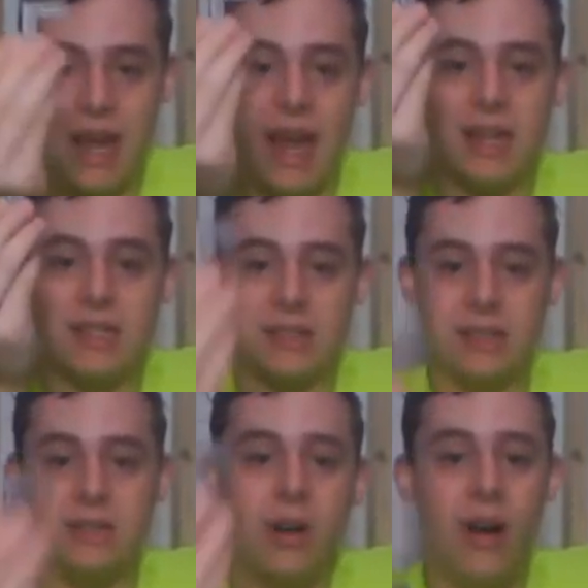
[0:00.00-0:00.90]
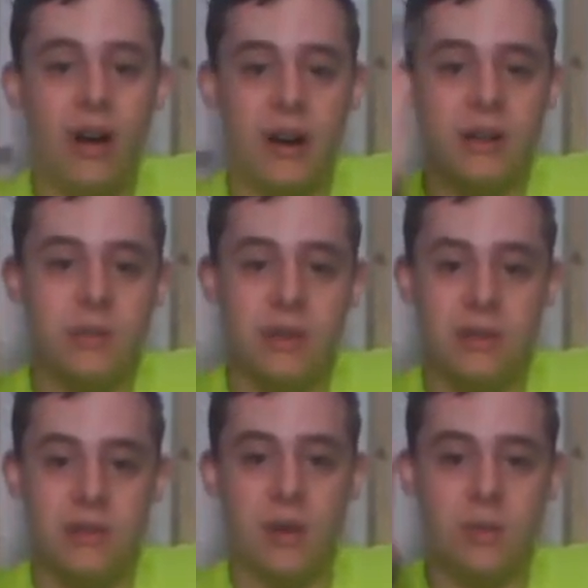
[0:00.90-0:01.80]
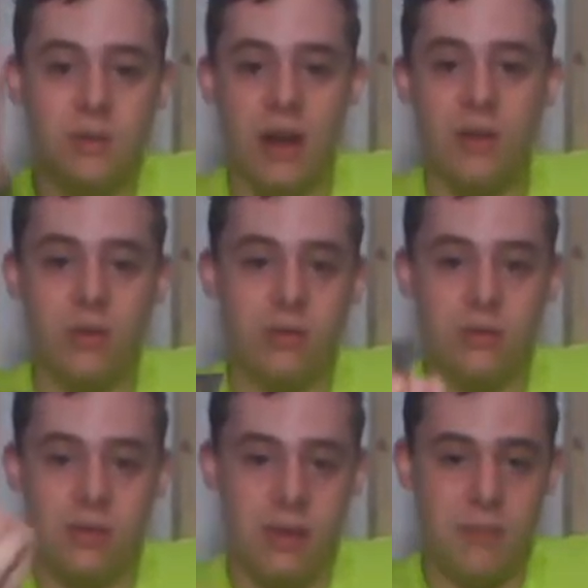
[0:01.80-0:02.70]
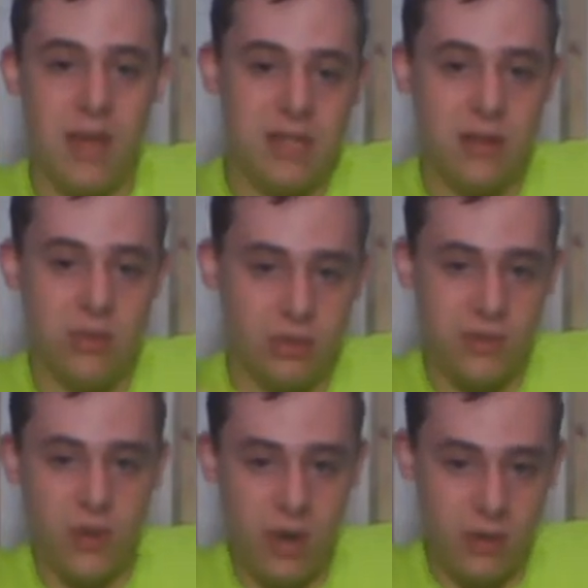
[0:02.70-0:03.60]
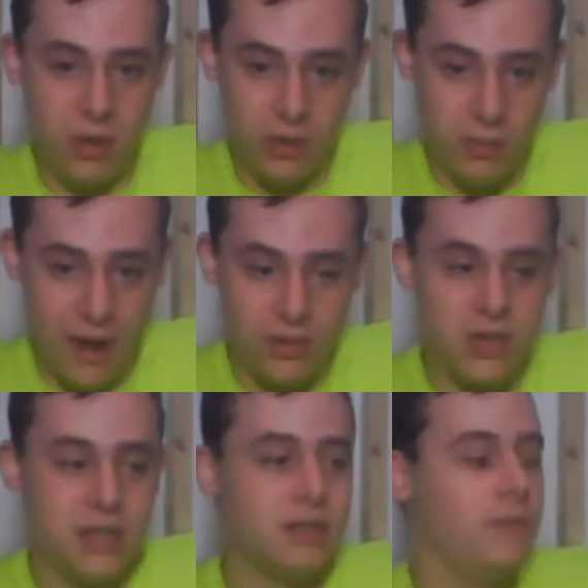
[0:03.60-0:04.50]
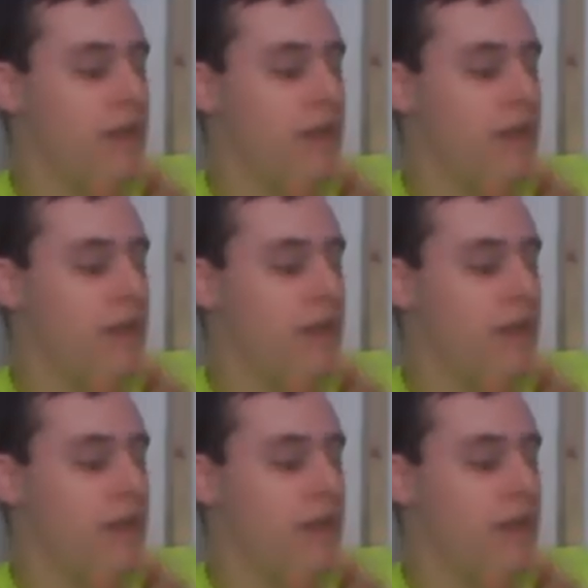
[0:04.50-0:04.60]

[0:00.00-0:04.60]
And it's a little hard when you don't know the basic rules of where you put your boundaries.